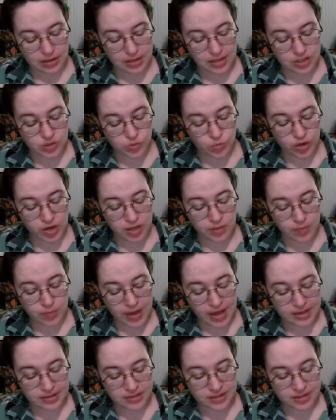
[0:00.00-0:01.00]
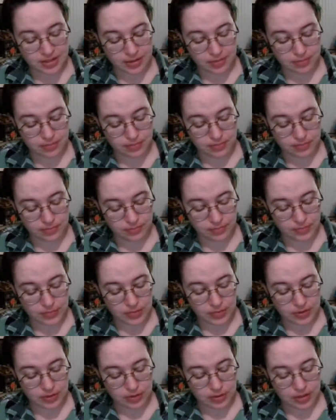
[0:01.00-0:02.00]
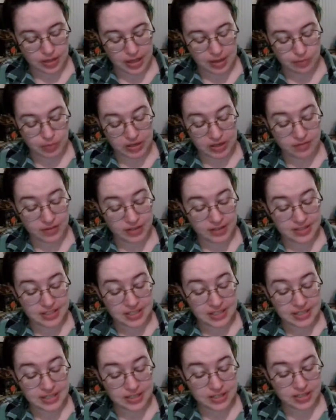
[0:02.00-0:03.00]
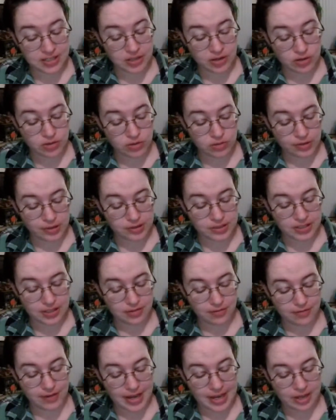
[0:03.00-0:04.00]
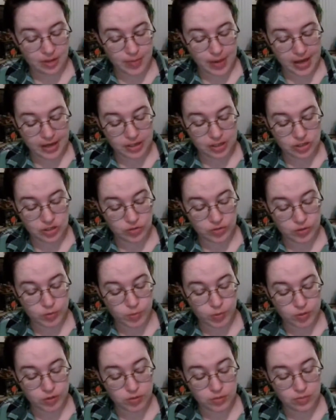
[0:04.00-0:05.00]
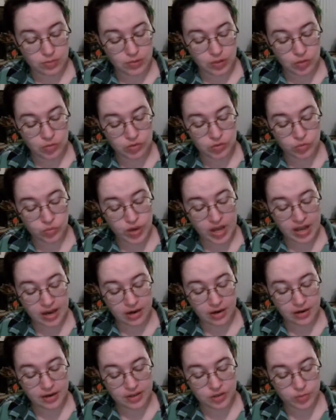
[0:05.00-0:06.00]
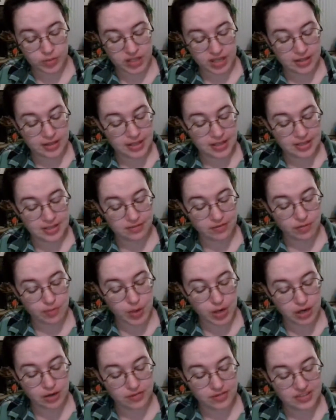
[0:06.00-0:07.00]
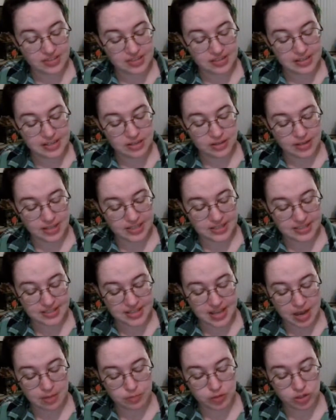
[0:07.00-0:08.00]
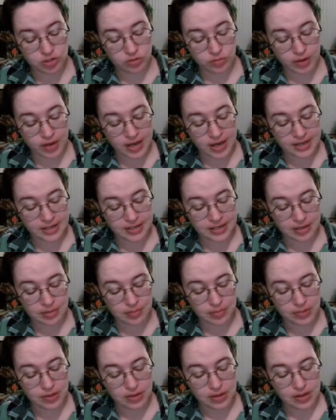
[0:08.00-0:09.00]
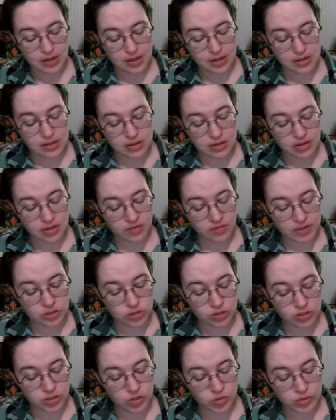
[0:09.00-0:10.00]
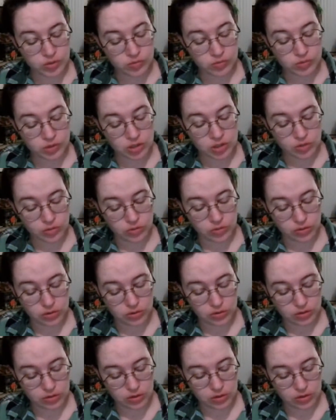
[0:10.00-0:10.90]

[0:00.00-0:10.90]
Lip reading: He sprang past them, but even as he did so, thrusting the phial back into his bosom, he was aware, as plainly as if a bar of steel had snapped to behind him, that their vigilance was renewed.